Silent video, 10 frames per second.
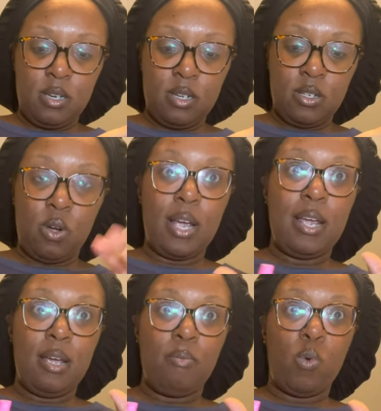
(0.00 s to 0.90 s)
so I
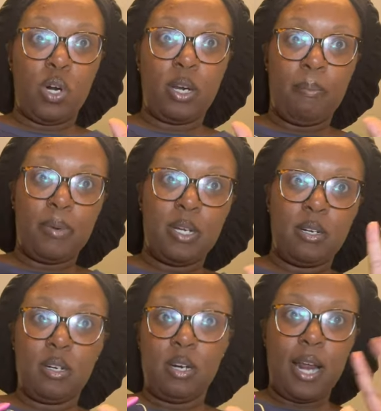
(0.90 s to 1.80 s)
am working,
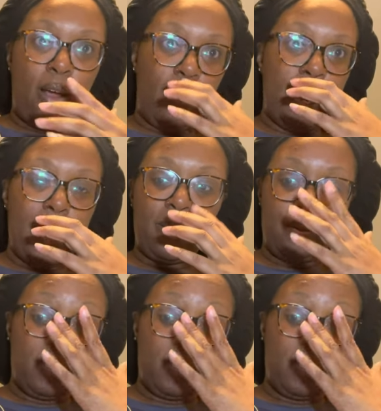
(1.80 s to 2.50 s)
but not right now.